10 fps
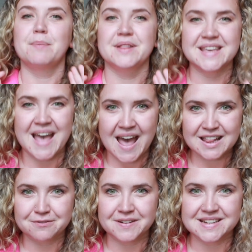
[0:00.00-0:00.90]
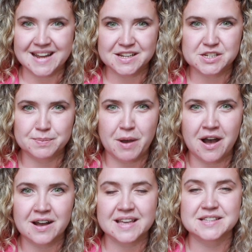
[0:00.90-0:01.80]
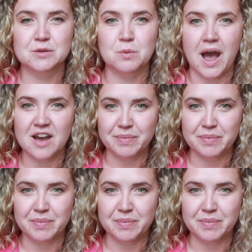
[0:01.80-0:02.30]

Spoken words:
But the Elephant Nature Park is somewhere I've